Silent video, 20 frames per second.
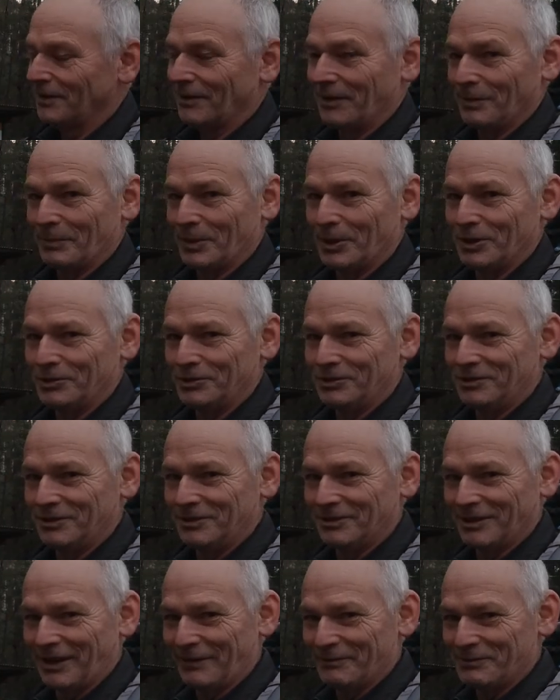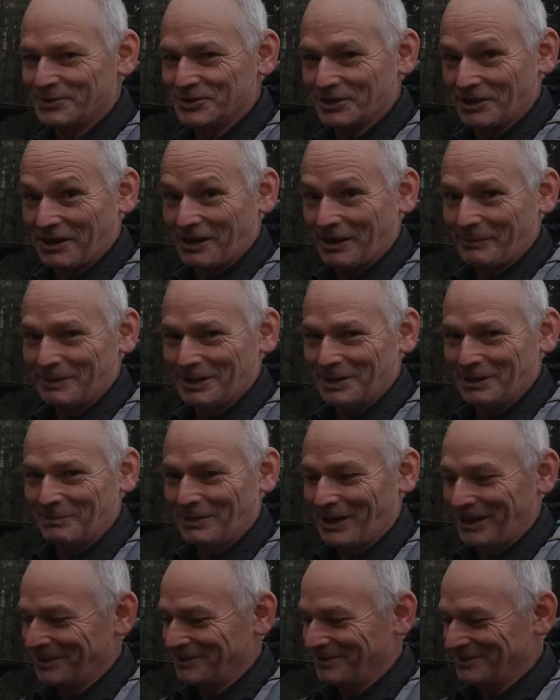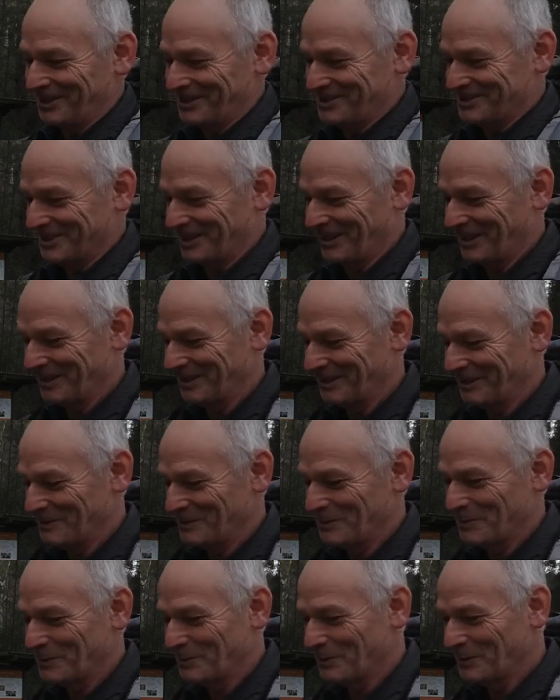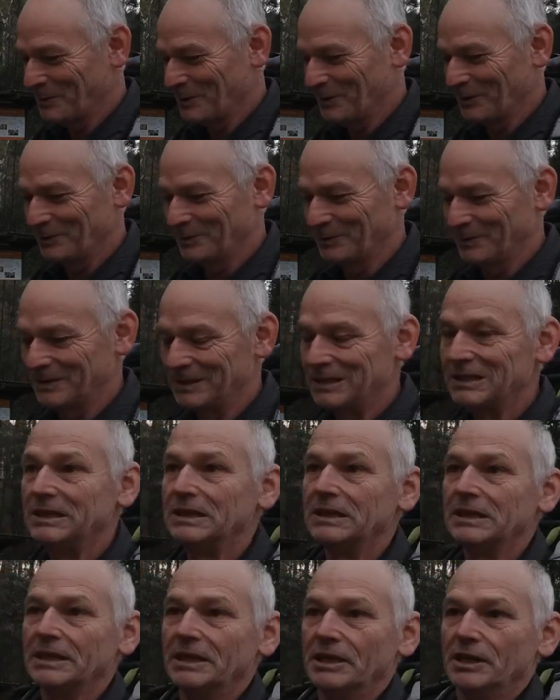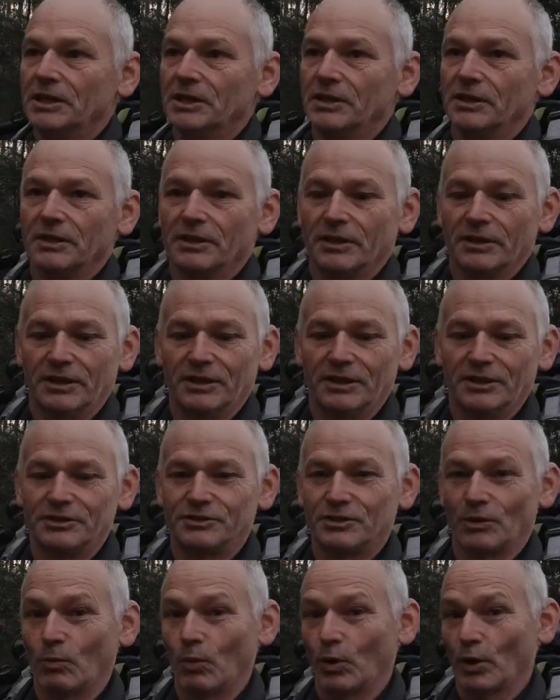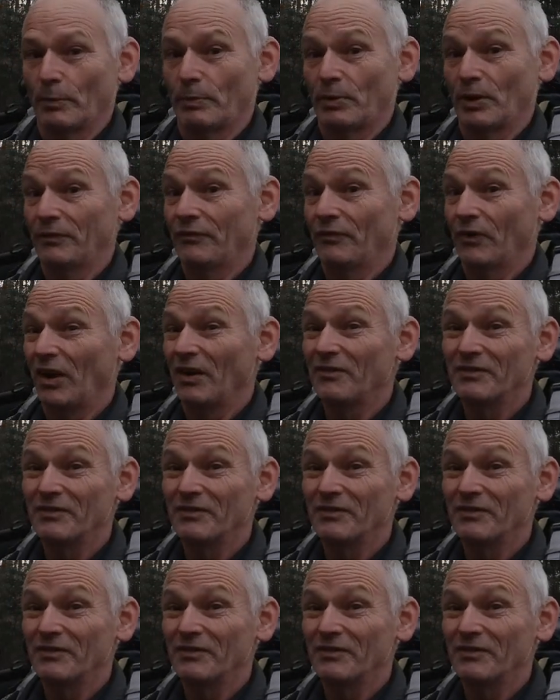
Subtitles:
Like my new gloves that come in the mail yesterday. Woohoo! These are waterproof.